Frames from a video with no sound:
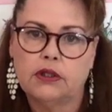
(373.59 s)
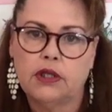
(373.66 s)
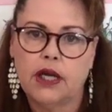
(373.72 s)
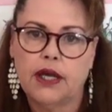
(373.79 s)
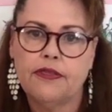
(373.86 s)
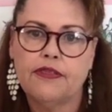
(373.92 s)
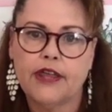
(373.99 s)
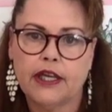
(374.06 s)

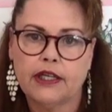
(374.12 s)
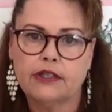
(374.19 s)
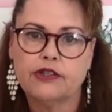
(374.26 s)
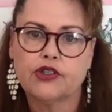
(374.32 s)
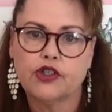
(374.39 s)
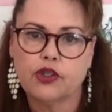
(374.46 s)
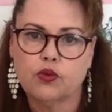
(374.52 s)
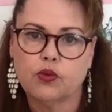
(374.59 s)
And things
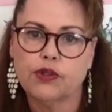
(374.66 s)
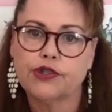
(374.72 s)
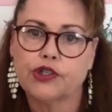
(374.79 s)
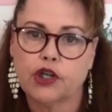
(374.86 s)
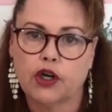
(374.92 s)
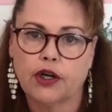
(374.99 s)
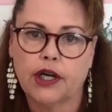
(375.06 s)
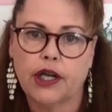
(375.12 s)
just will
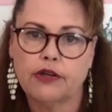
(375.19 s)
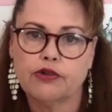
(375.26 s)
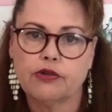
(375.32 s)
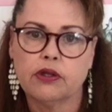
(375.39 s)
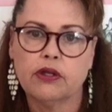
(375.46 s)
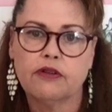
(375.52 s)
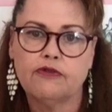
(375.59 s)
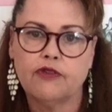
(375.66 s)
start
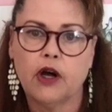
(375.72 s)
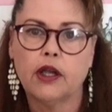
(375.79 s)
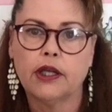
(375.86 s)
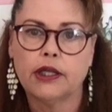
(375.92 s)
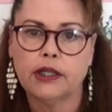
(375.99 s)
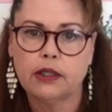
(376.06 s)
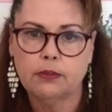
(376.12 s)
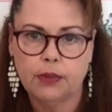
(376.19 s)
naturally
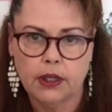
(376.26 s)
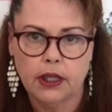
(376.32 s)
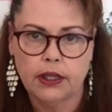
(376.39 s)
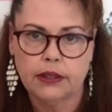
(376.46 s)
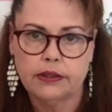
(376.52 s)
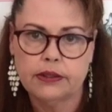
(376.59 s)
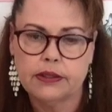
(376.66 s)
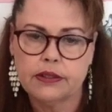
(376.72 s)
falling into
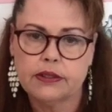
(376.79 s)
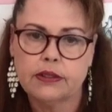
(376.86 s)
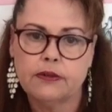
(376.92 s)
place.